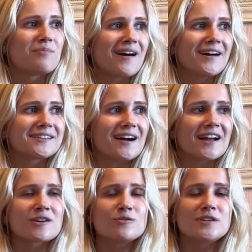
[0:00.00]
but
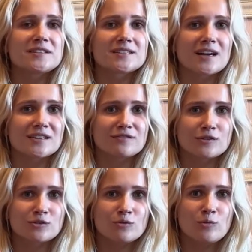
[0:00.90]
I couldn't start
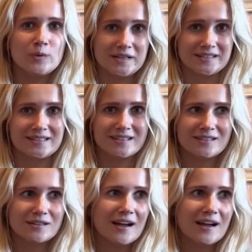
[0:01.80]
for 2 weeks.